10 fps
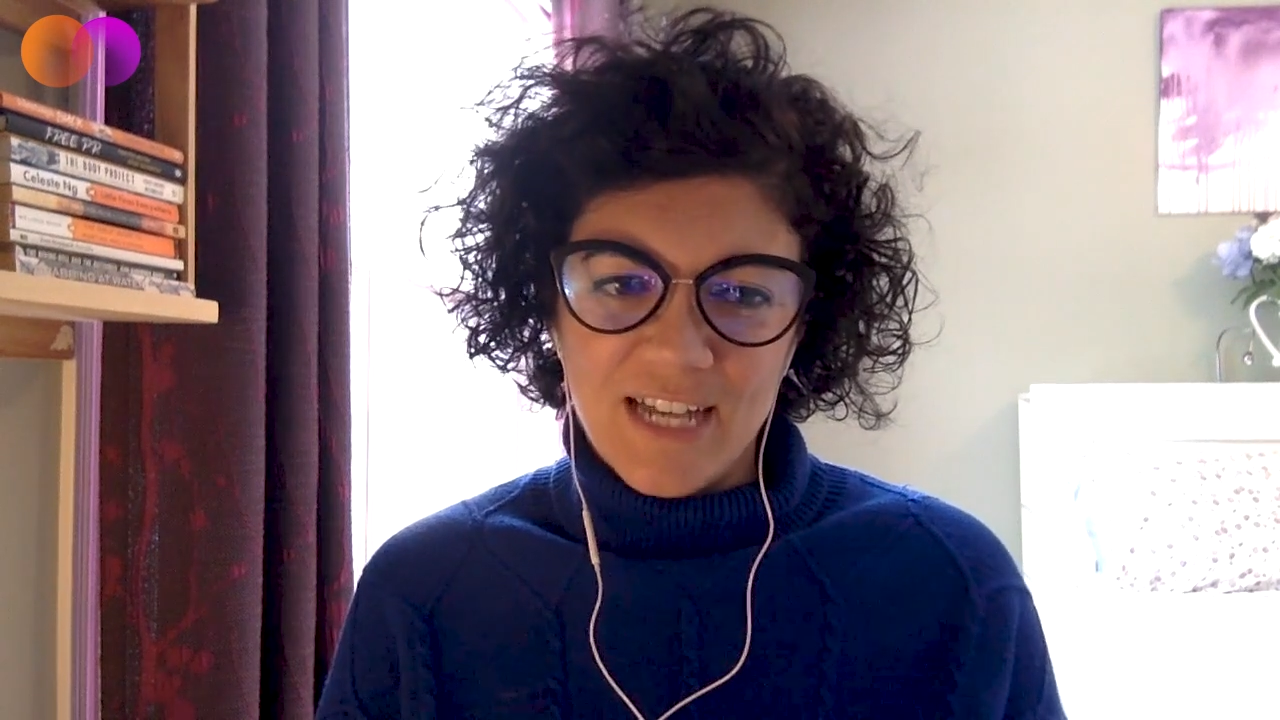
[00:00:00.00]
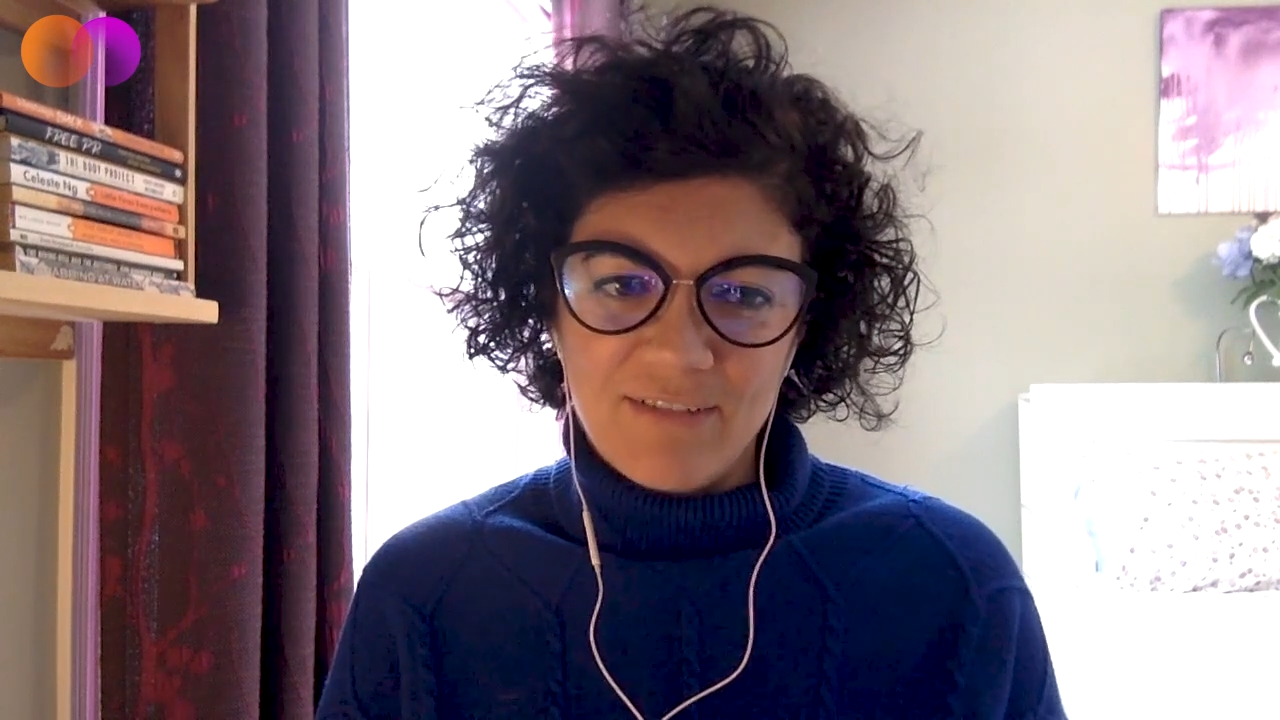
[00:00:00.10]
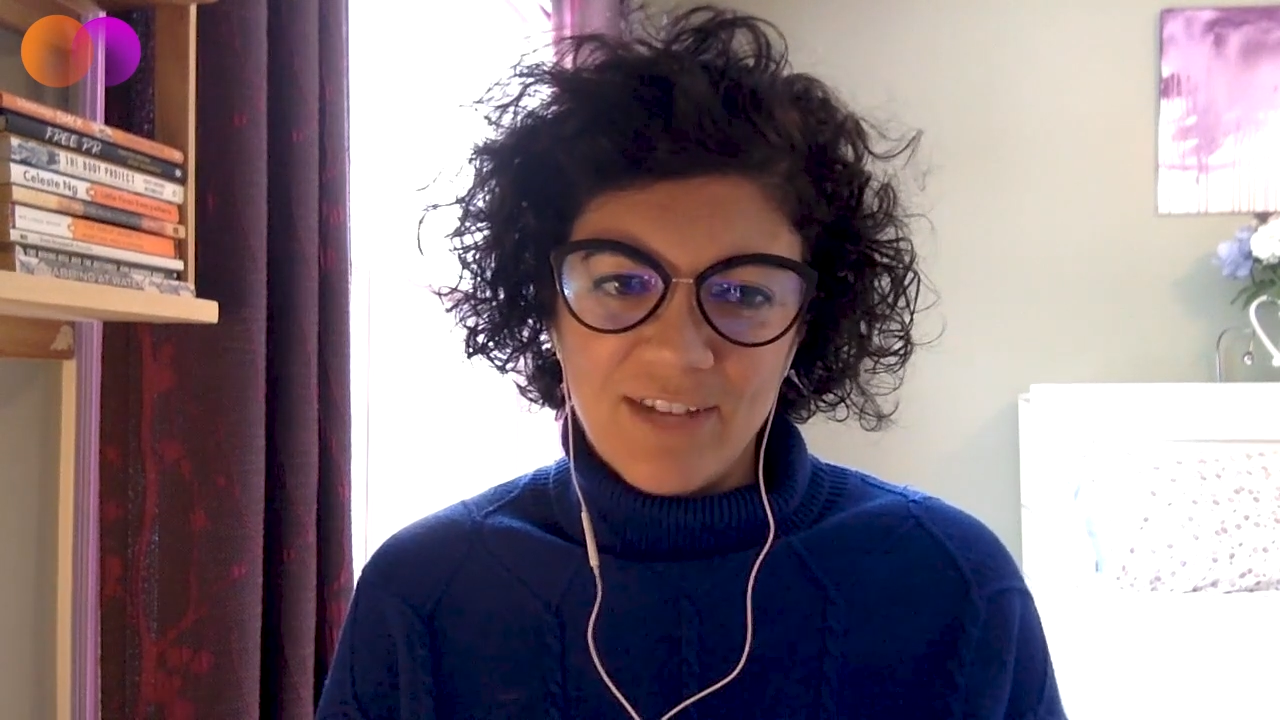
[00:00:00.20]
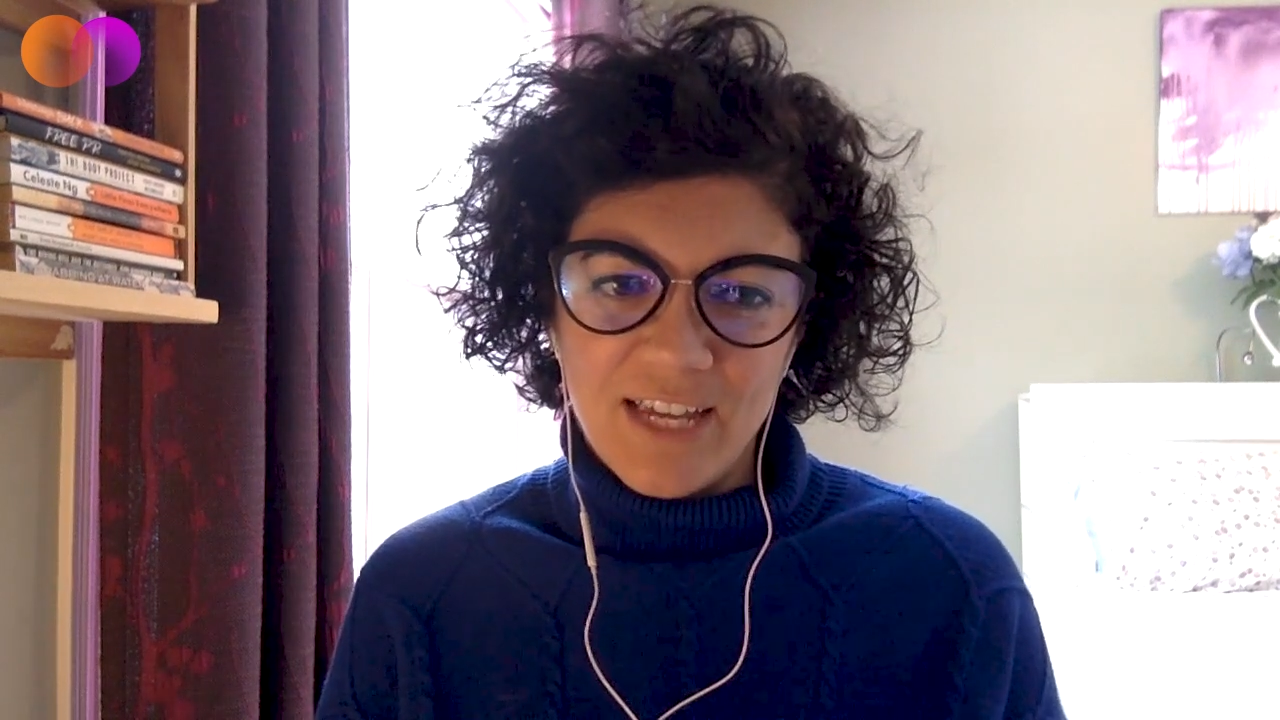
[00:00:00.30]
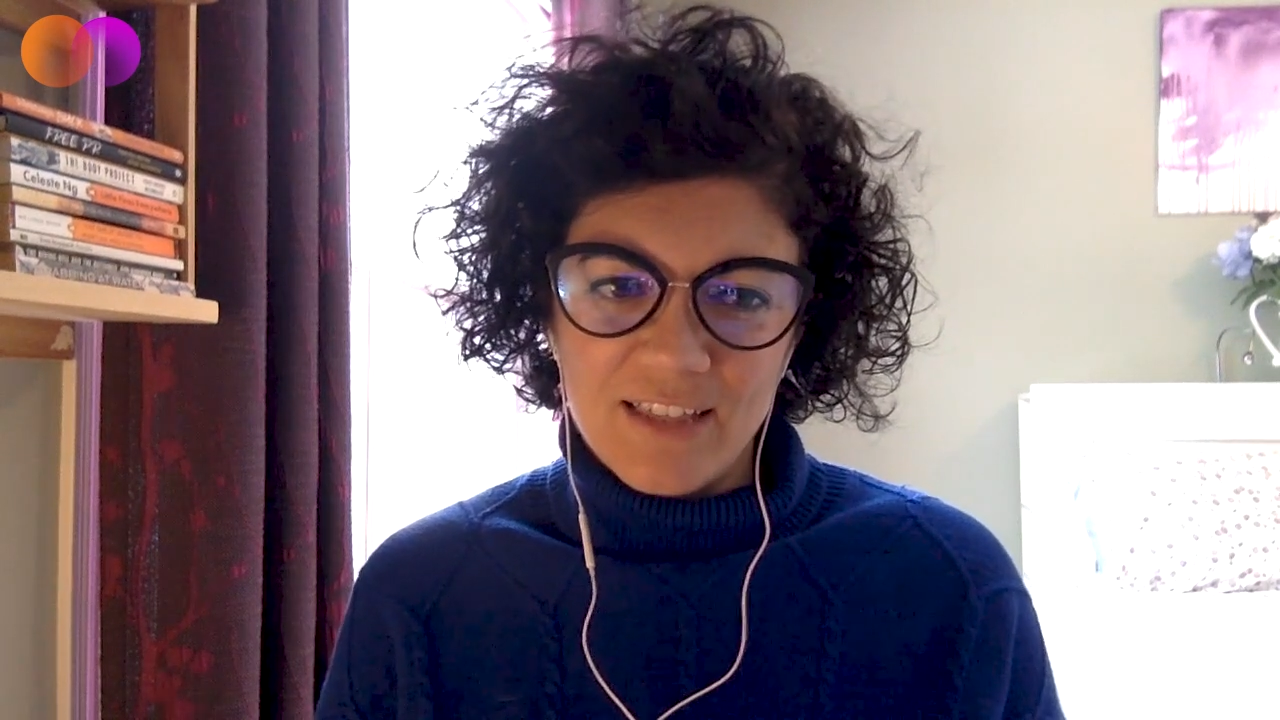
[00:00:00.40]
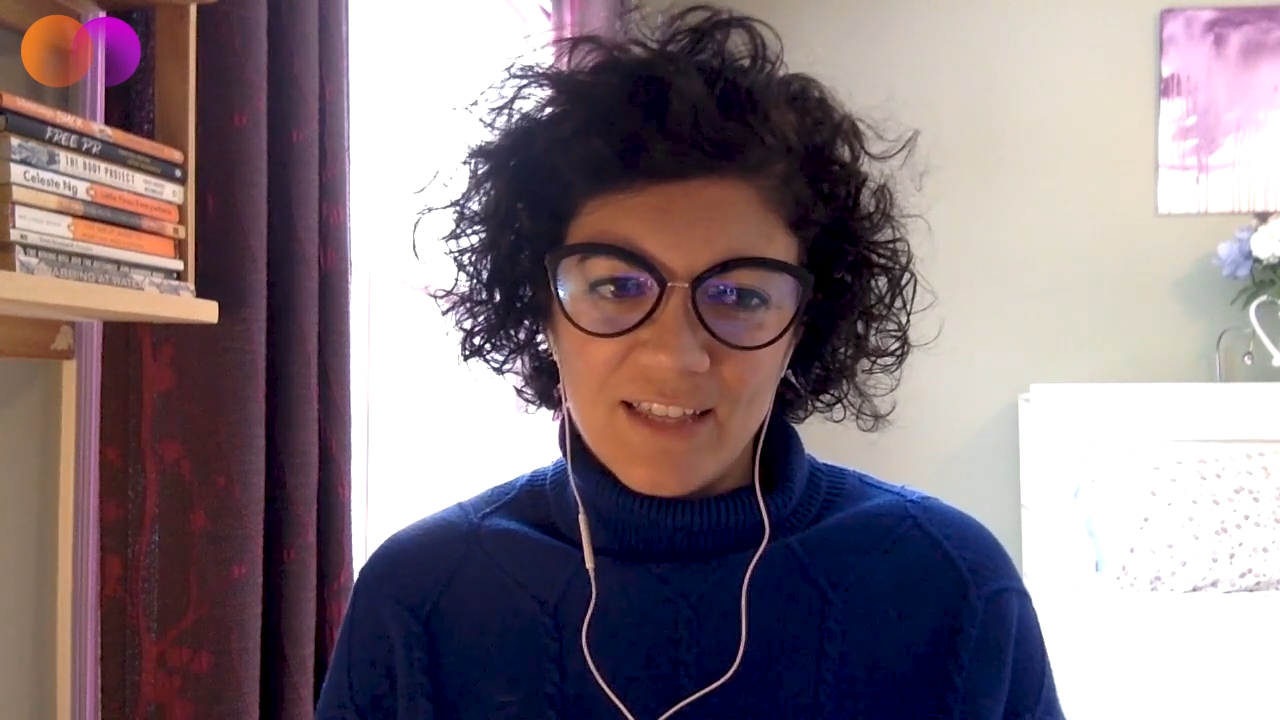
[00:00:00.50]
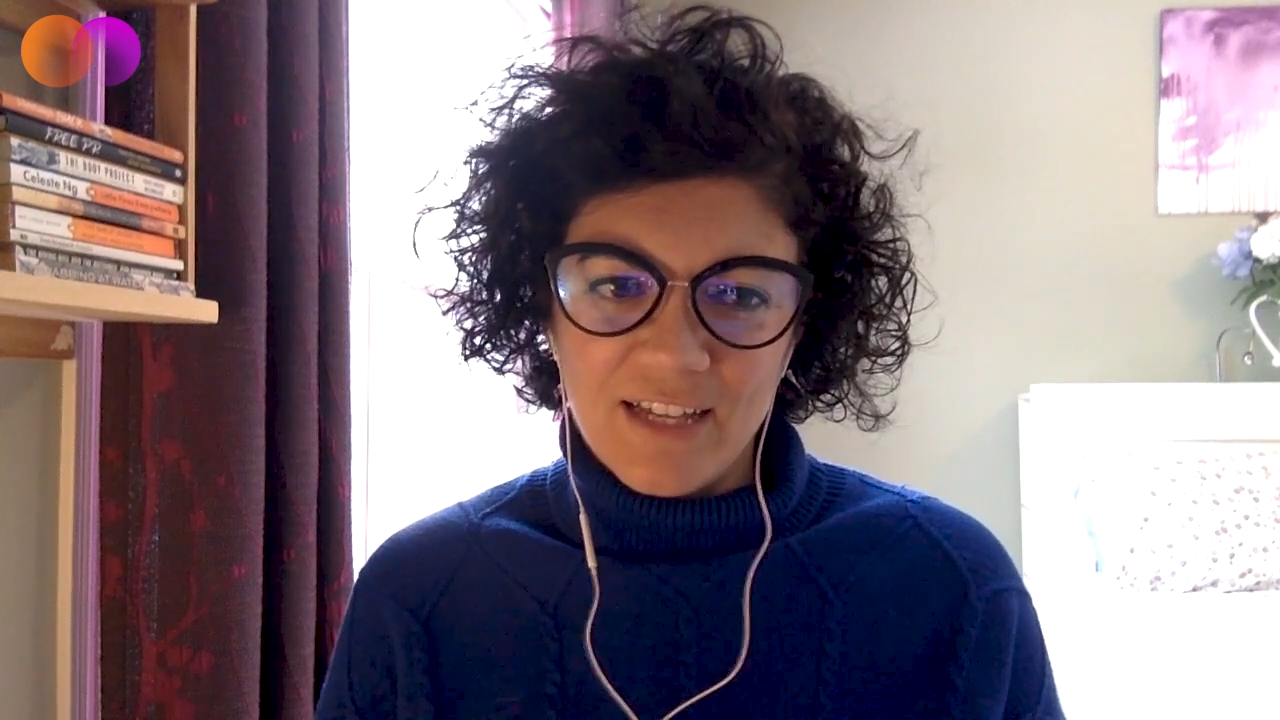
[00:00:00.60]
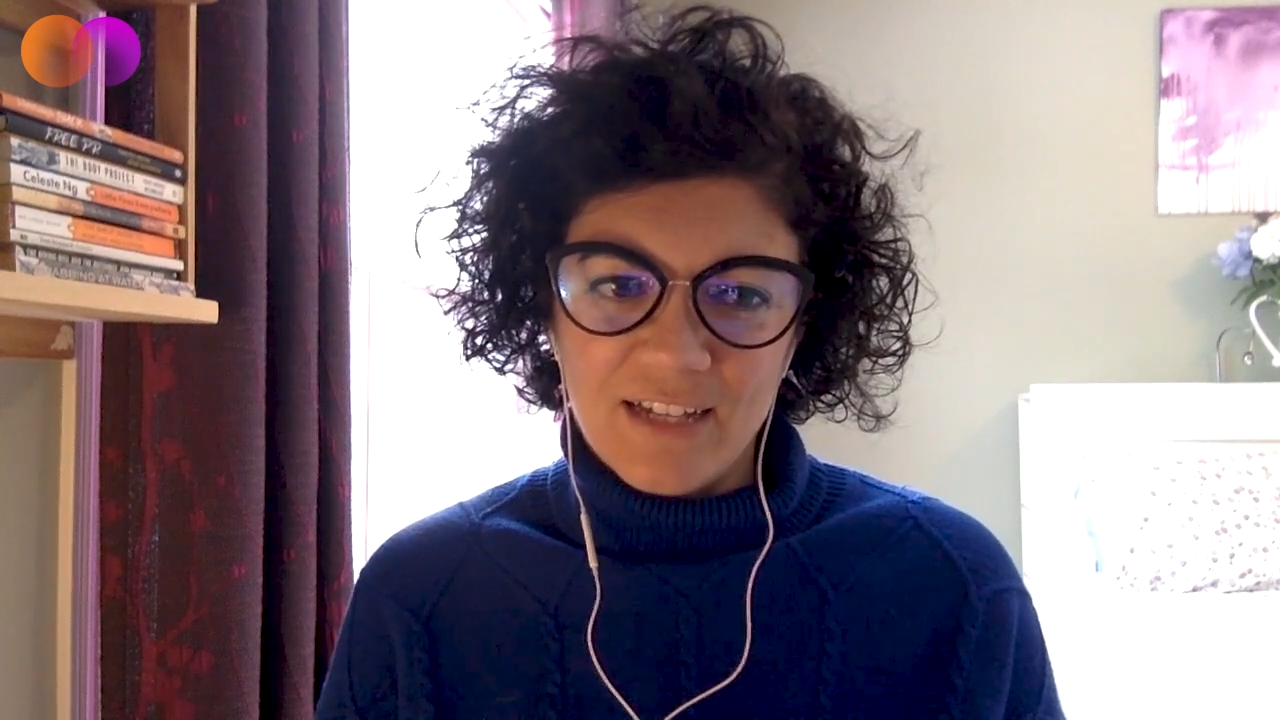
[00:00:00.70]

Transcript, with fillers: navigate